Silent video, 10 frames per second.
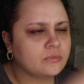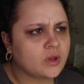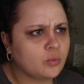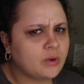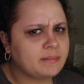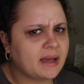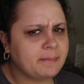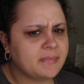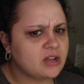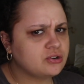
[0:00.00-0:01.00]
when my
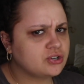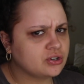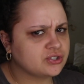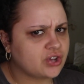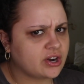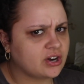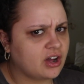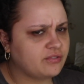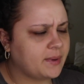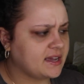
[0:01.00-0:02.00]
mirror turns on and
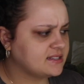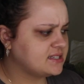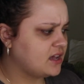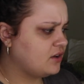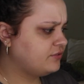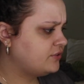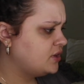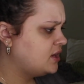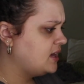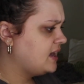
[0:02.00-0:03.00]
off by itself
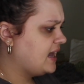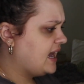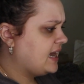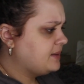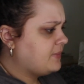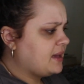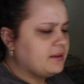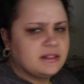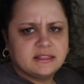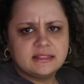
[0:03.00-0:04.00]
and
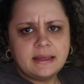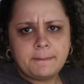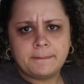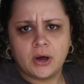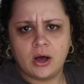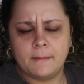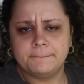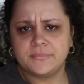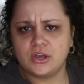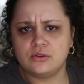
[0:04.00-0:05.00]
my lip balm
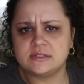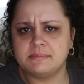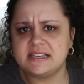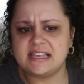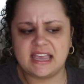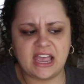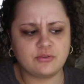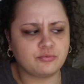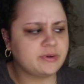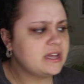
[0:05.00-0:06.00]
goes missing
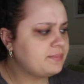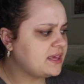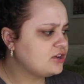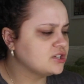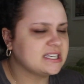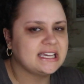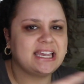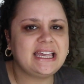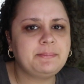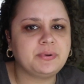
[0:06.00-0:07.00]
and reappears
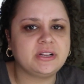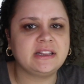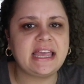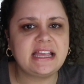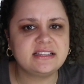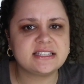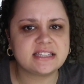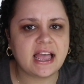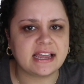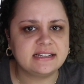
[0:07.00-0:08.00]
in plain
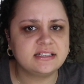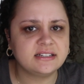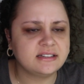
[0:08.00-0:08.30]
sight,